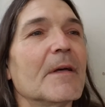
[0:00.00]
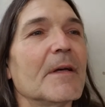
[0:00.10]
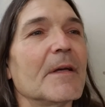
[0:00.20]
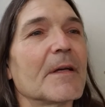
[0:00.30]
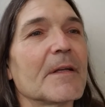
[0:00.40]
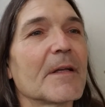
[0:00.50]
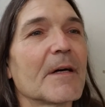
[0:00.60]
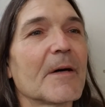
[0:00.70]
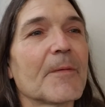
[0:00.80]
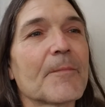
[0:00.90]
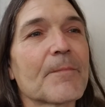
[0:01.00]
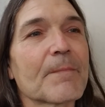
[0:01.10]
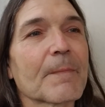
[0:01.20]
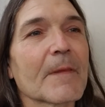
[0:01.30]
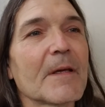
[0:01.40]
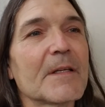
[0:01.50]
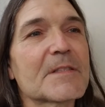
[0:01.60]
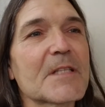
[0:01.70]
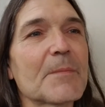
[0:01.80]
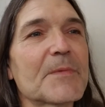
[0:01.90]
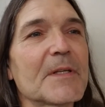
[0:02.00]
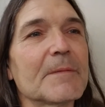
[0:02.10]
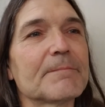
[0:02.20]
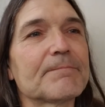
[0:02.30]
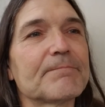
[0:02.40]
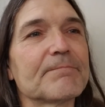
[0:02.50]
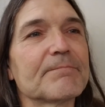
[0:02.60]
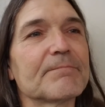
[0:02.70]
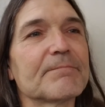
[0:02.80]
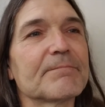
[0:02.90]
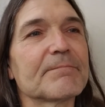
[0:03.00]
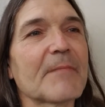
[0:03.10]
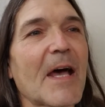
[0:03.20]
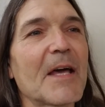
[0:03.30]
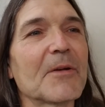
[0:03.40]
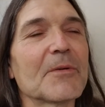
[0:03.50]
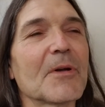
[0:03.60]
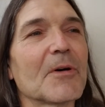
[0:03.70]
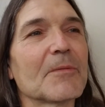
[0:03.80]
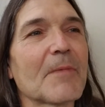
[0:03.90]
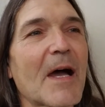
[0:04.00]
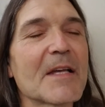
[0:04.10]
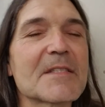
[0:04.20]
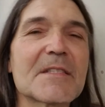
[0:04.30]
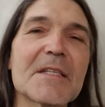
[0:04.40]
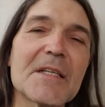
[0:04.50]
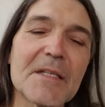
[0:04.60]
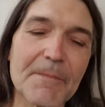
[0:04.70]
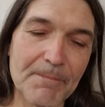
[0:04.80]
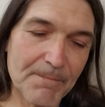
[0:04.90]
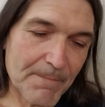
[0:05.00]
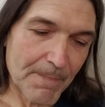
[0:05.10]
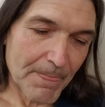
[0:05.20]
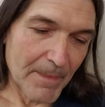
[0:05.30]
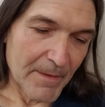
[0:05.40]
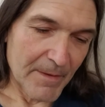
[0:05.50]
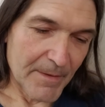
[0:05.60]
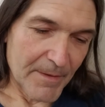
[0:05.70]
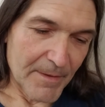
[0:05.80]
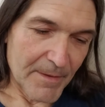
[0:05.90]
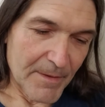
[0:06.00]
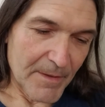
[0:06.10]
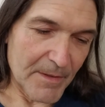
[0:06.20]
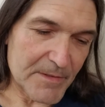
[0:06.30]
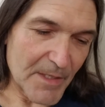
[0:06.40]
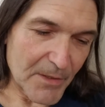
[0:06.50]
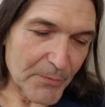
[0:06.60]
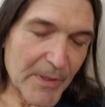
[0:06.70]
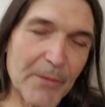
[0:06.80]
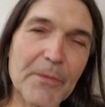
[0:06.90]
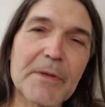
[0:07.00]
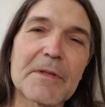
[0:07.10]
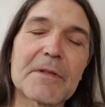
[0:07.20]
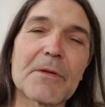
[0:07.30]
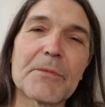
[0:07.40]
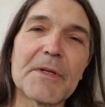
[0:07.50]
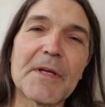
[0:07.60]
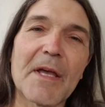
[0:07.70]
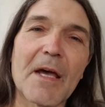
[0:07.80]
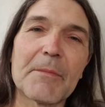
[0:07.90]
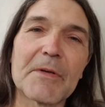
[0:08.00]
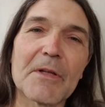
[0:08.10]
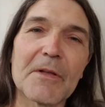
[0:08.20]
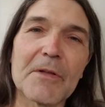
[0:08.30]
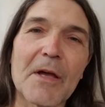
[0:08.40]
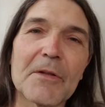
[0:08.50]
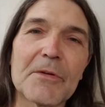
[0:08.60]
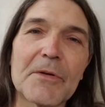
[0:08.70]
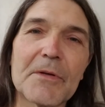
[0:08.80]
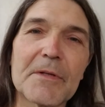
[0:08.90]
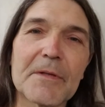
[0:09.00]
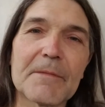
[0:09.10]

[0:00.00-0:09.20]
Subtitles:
And it's something, I don't know, I see, it's like when I worked at the rehab, and I learned